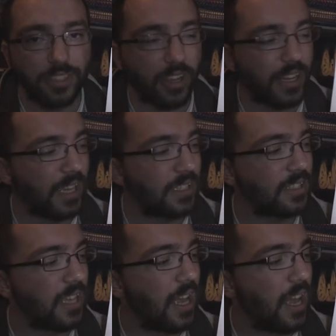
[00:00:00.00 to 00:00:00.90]
sin
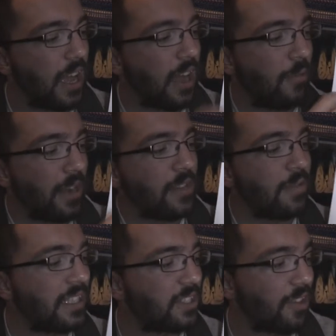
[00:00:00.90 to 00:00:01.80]
x. When
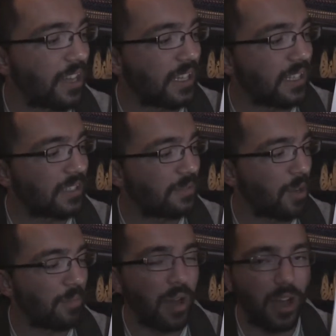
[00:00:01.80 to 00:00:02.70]
you integrate this
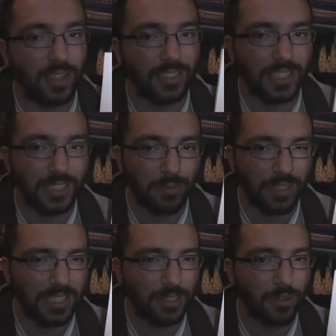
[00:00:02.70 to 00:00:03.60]
by parts, it's
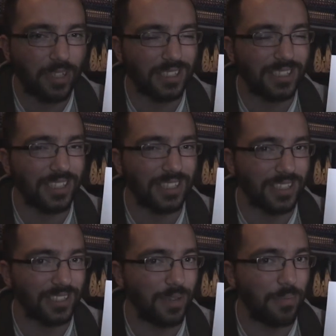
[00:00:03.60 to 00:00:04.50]
one of these questions that
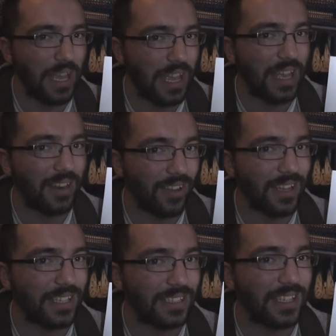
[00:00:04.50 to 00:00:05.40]
doesn't appear
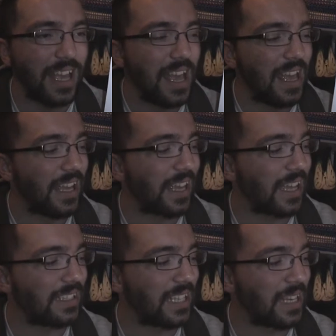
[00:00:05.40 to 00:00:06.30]
like it
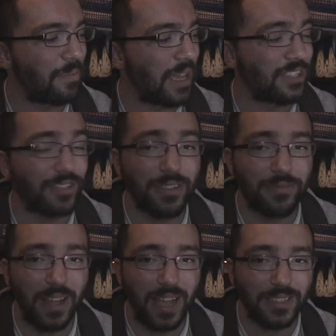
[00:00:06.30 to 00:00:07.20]
gets any better, and
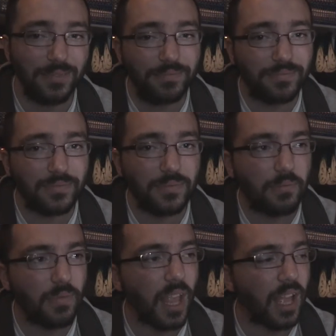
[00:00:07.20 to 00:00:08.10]
in fact,
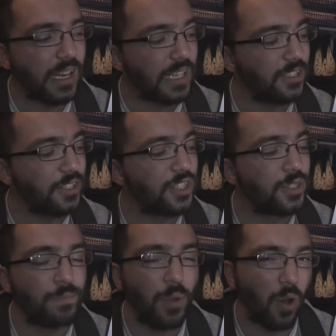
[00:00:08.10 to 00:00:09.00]
unless you
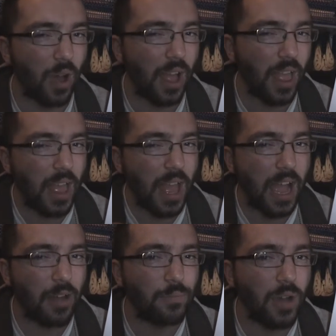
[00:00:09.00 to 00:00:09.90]
spot
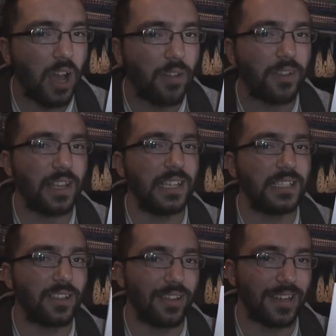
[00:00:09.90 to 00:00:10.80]
how
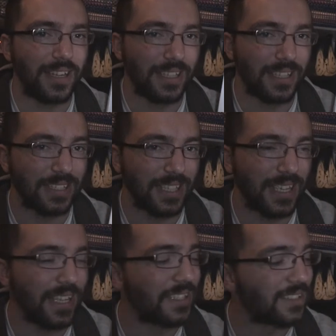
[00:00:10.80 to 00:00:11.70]
perfectly cyclic this
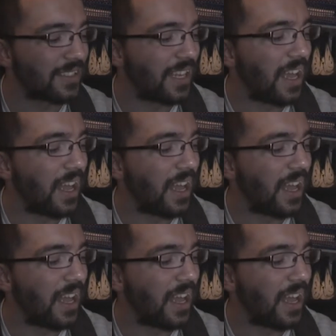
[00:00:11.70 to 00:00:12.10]
thing is,